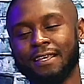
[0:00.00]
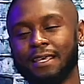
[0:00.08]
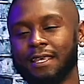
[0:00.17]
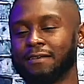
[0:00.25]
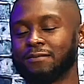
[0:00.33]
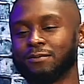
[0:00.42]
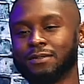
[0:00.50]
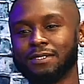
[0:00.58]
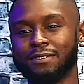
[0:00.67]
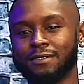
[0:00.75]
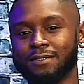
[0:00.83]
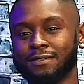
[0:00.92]
even with
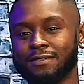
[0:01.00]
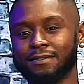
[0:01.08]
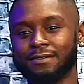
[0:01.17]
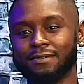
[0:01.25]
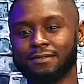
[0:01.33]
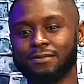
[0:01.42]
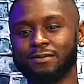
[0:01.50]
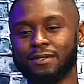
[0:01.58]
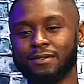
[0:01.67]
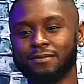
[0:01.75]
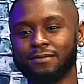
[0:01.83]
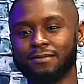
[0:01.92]
the, you
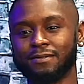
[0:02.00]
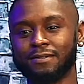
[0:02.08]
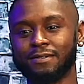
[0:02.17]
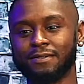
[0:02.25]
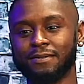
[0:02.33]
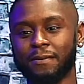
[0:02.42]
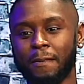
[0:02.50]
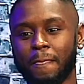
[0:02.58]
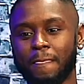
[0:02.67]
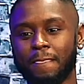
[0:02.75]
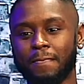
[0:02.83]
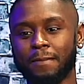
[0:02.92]
know,
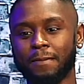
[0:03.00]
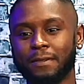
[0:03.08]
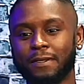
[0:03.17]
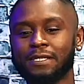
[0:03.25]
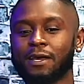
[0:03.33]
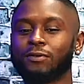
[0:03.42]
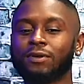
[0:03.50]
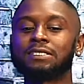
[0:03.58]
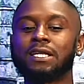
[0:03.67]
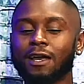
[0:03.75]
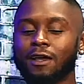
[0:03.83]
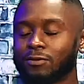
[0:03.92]
cause I it's
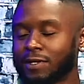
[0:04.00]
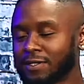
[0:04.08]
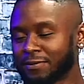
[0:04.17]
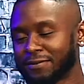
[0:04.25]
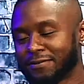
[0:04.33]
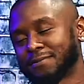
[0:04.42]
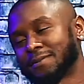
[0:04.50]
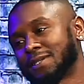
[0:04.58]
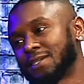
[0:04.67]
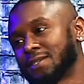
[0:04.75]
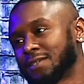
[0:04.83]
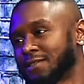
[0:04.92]
like I ran away from the
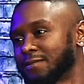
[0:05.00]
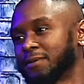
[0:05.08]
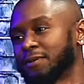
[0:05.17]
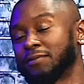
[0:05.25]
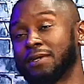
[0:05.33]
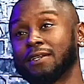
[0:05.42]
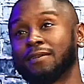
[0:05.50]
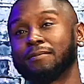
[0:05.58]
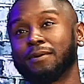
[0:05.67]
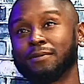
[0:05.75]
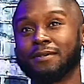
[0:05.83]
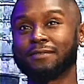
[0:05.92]
Knicks, bro. Being in
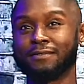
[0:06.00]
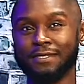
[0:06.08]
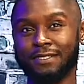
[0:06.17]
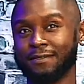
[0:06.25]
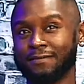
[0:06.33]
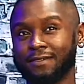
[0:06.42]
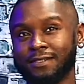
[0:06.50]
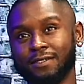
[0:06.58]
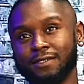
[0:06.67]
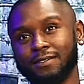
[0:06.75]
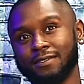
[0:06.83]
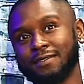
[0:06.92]
Beaumont for seven
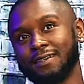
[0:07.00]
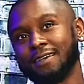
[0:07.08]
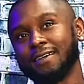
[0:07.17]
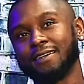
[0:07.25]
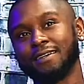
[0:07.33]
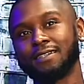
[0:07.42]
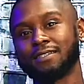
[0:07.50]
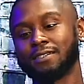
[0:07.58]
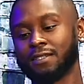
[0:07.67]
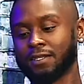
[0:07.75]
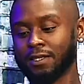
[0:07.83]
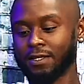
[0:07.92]
years, it's
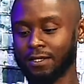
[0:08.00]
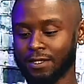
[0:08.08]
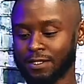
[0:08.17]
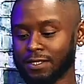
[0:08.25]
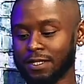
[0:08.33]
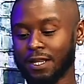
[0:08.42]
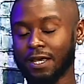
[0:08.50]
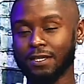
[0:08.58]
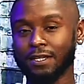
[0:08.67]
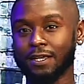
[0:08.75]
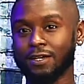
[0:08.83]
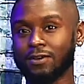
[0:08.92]
it's a lot
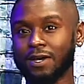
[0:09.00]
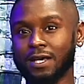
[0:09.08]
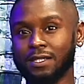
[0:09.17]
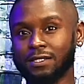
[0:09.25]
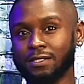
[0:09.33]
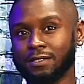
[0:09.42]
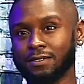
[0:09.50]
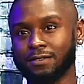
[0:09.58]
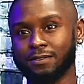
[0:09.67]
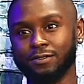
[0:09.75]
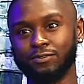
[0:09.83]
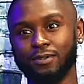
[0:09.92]
down I
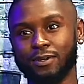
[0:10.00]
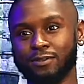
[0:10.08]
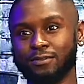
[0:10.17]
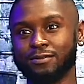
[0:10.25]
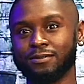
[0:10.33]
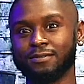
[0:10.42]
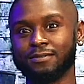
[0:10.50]
ten. You know,